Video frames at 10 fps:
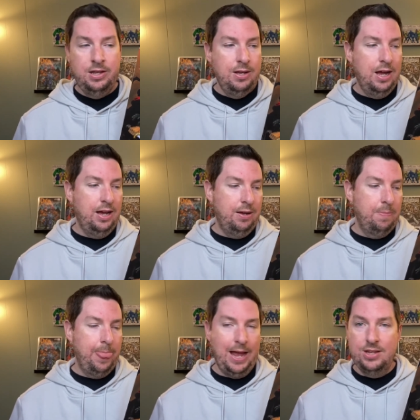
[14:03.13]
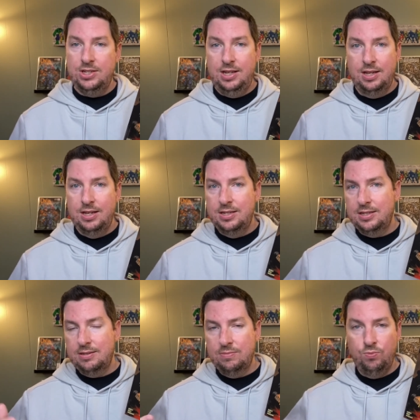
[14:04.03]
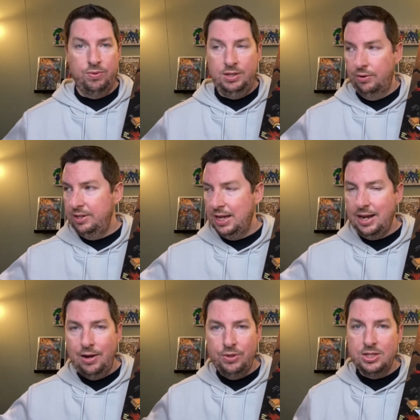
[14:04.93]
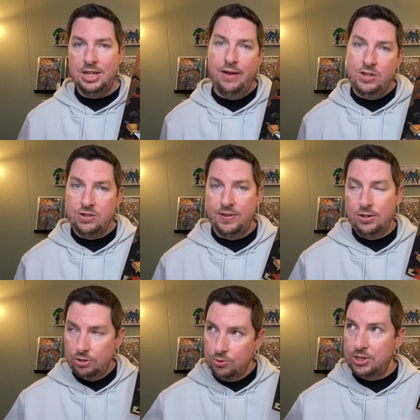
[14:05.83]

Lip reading: as he is, you know, he's hanging out with the Savage Avengers,